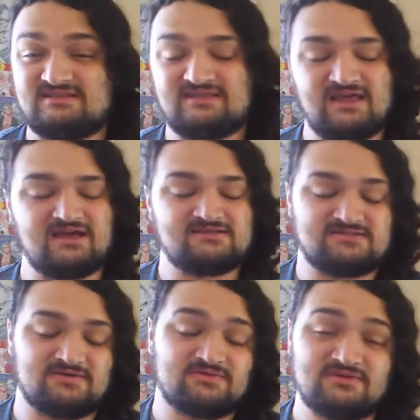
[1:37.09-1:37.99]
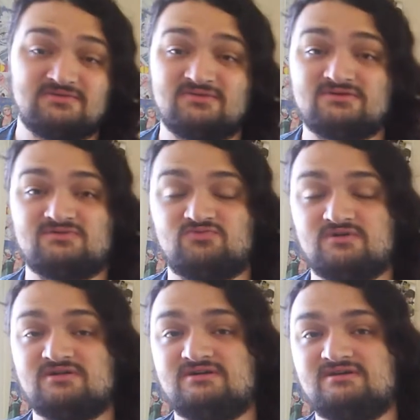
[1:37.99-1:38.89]
Yeah, some of them look
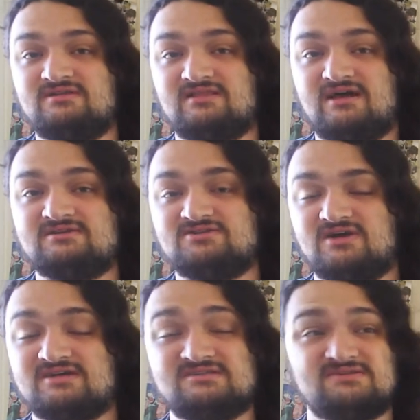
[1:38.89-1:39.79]
really like dragons.